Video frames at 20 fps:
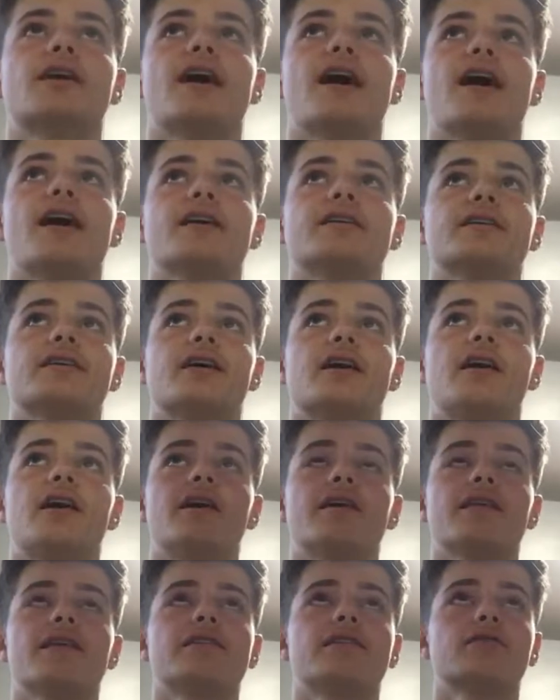
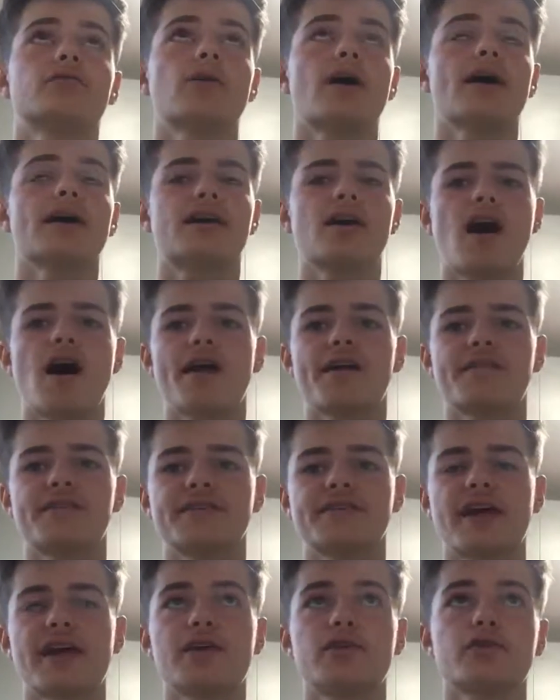This is where
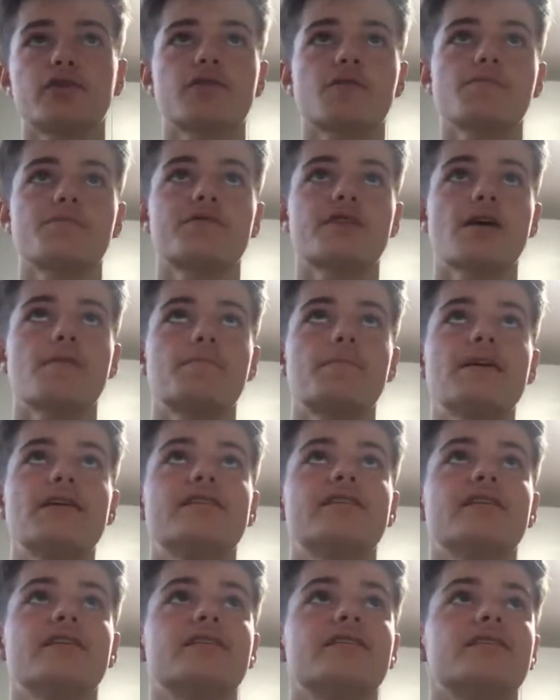Cardiff are dangerous from set
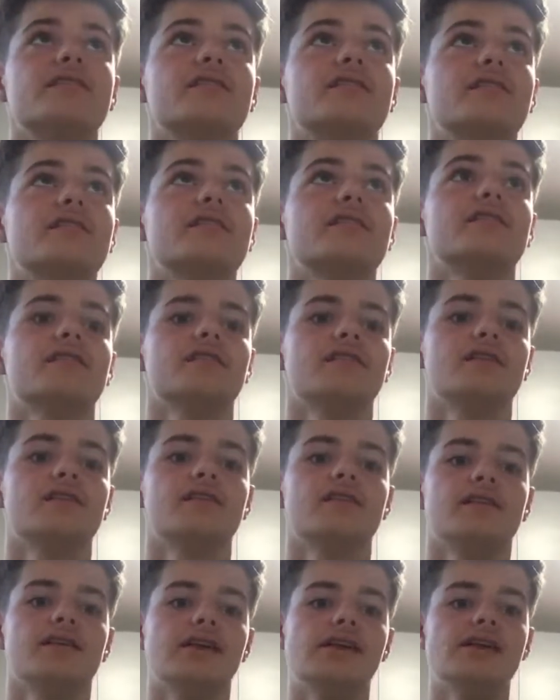pieces.
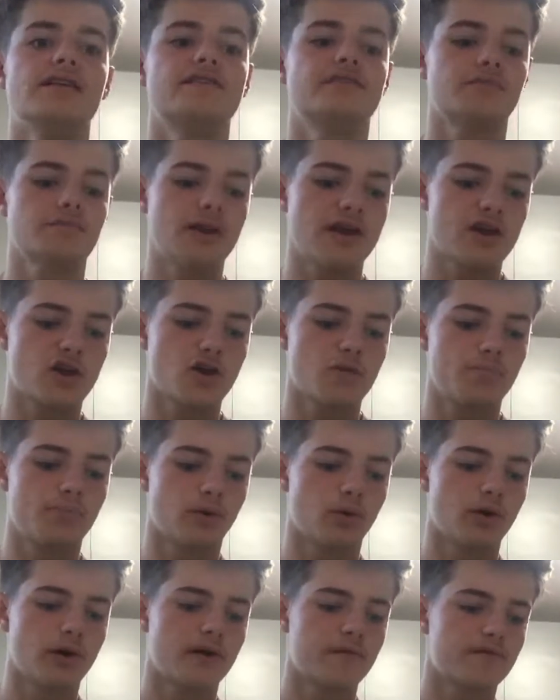Needs to be a
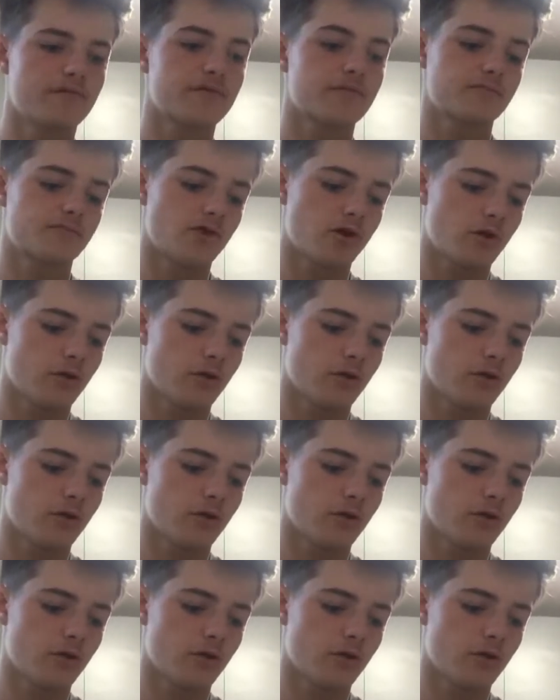good ball in from